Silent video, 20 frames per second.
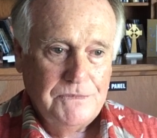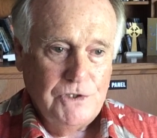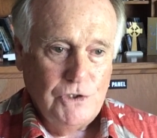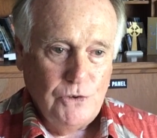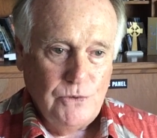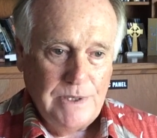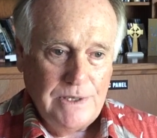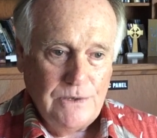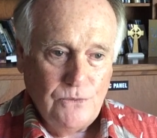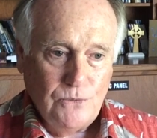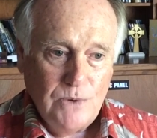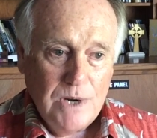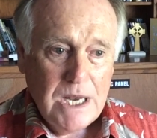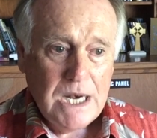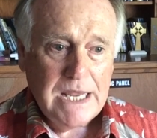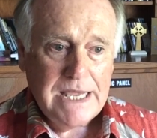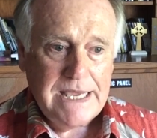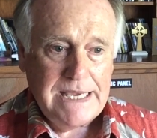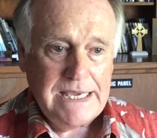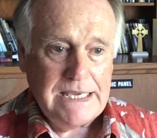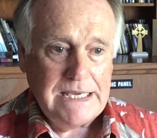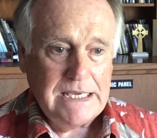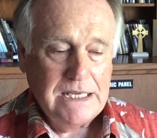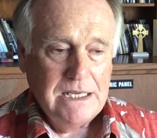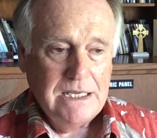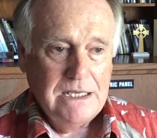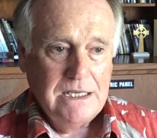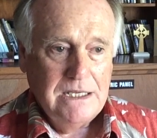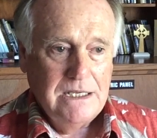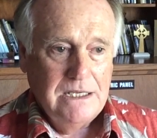Do we really
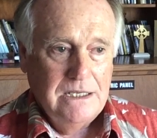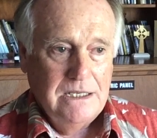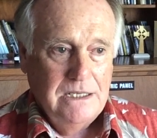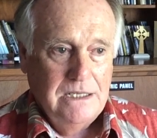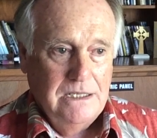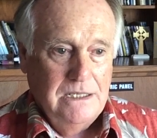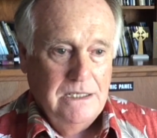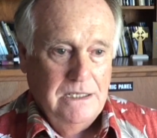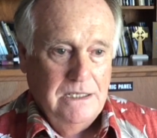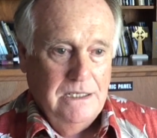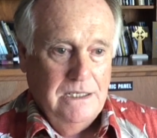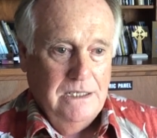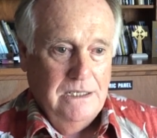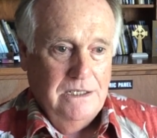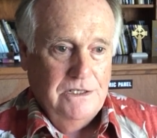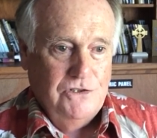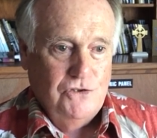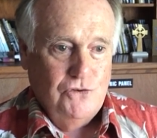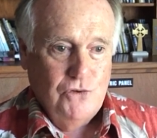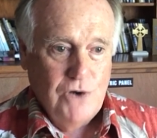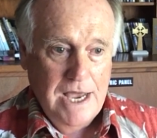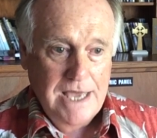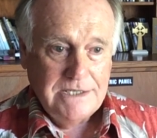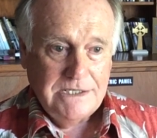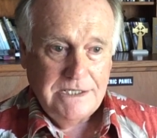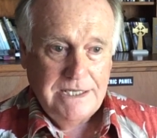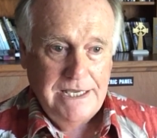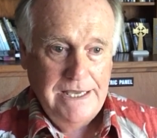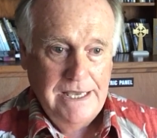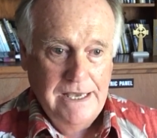
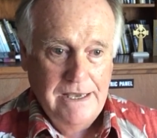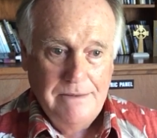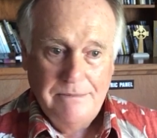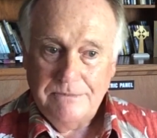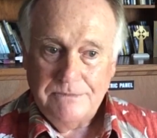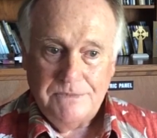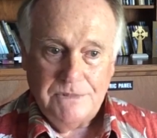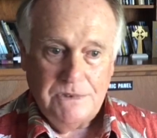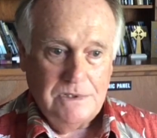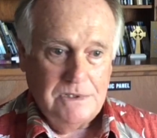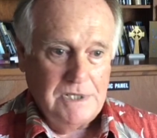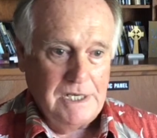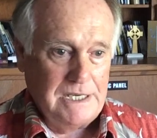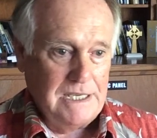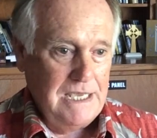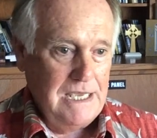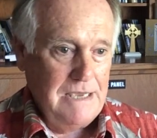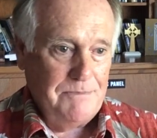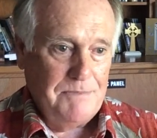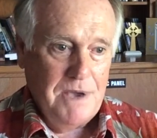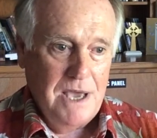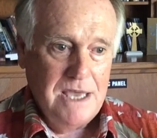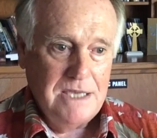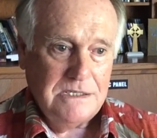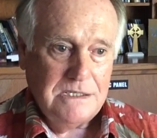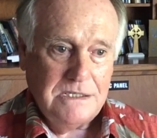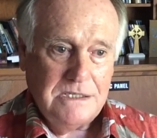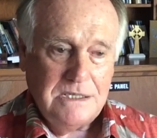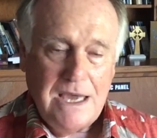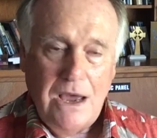trust Him to keep
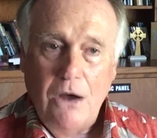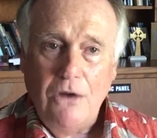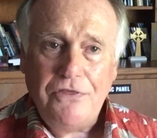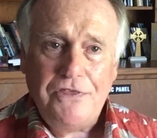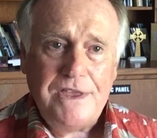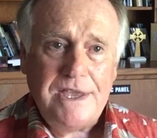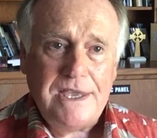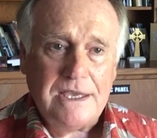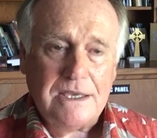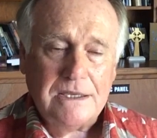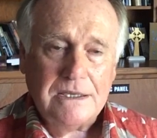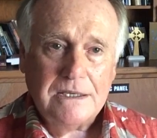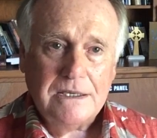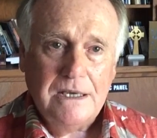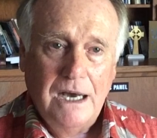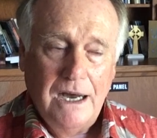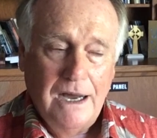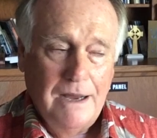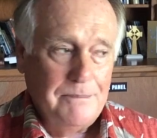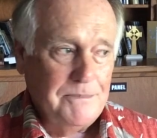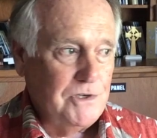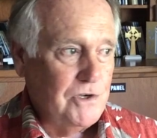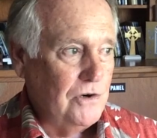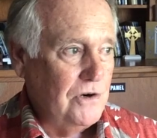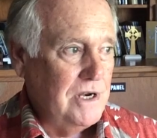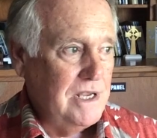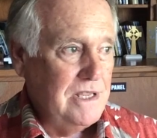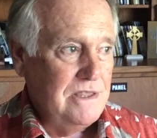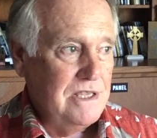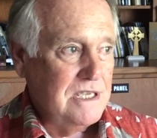us healthy
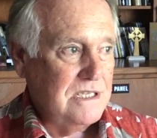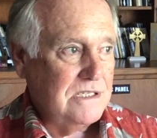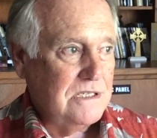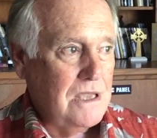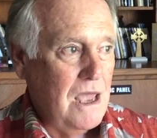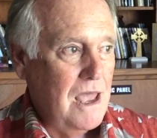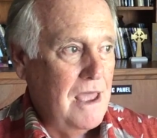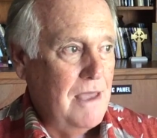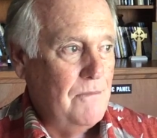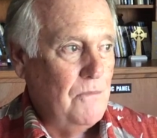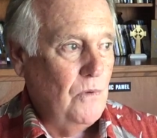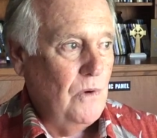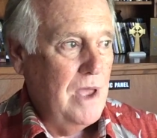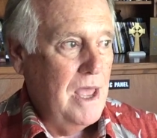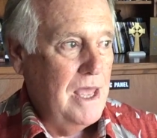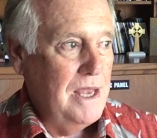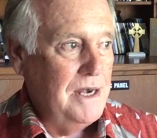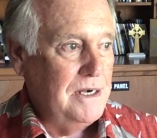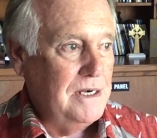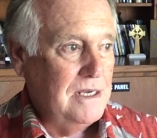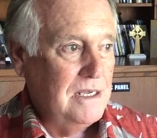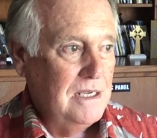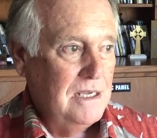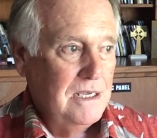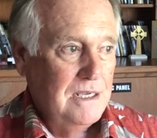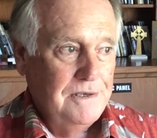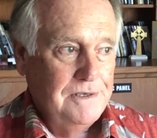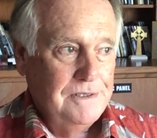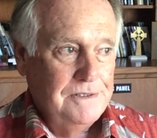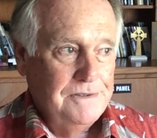during this time when
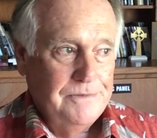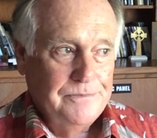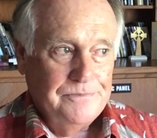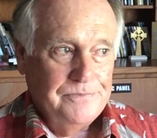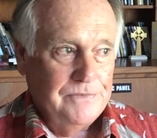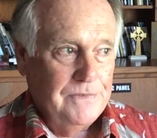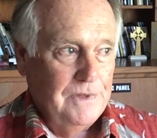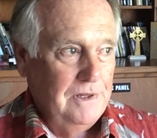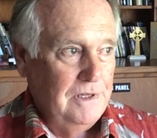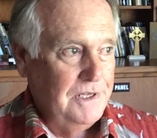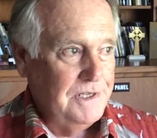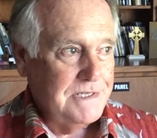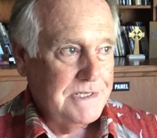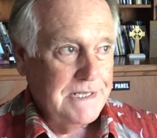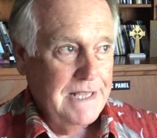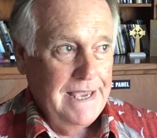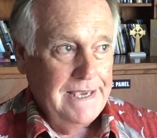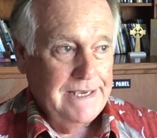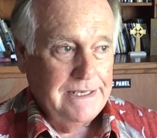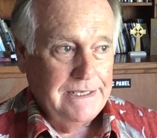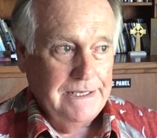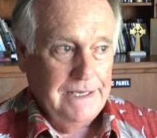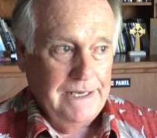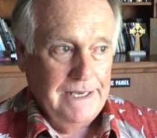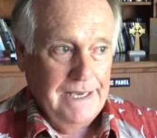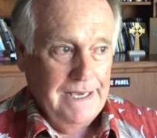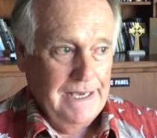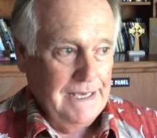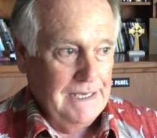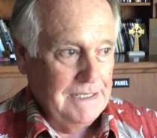looks like
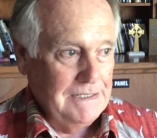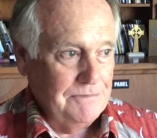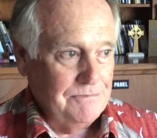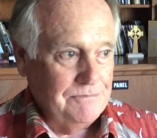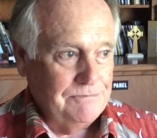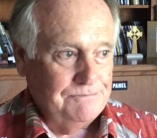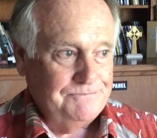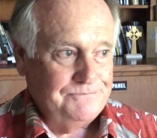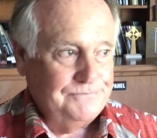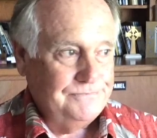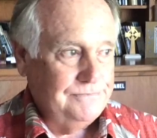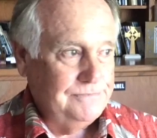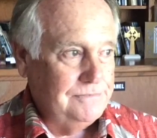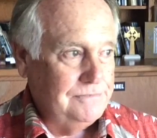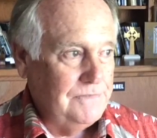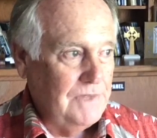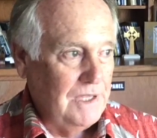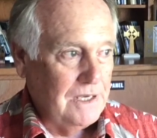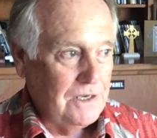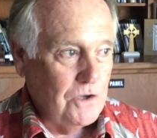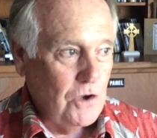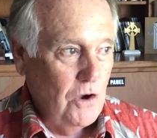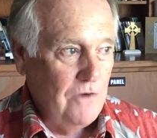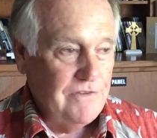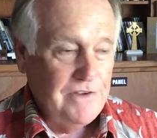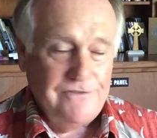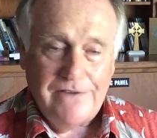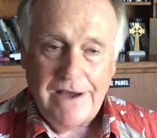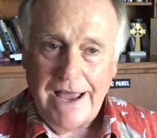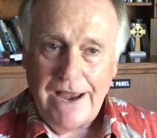the
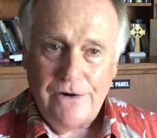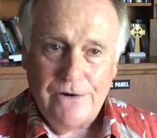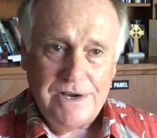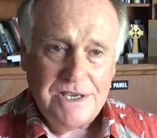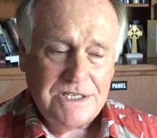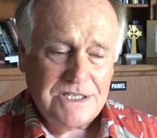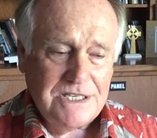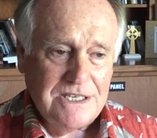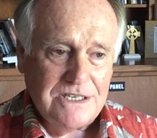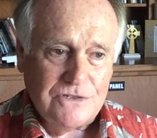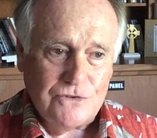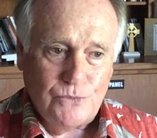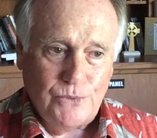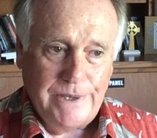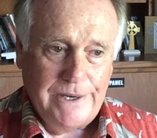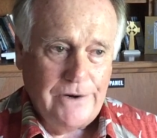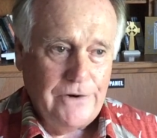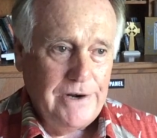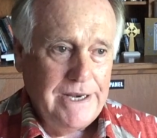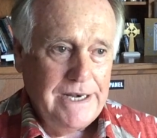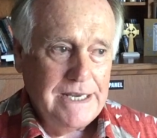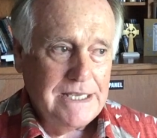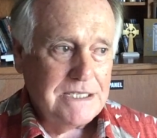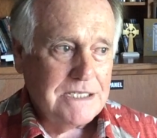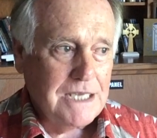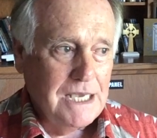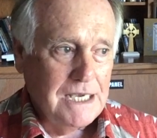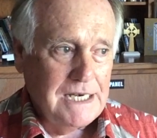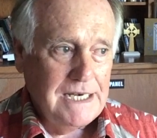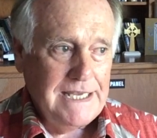COVID virus is rearing
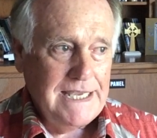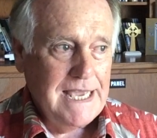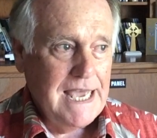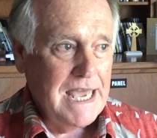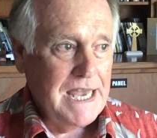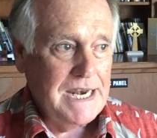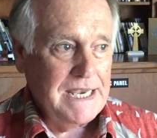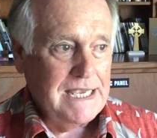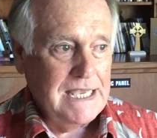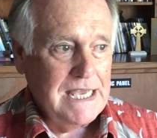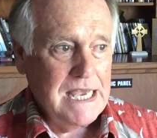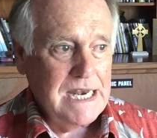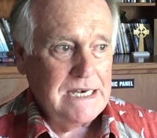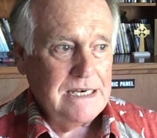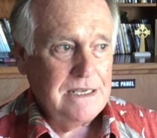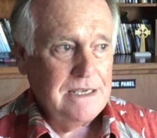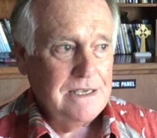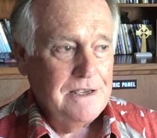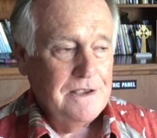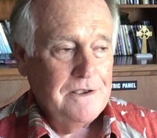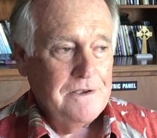its ugly head again?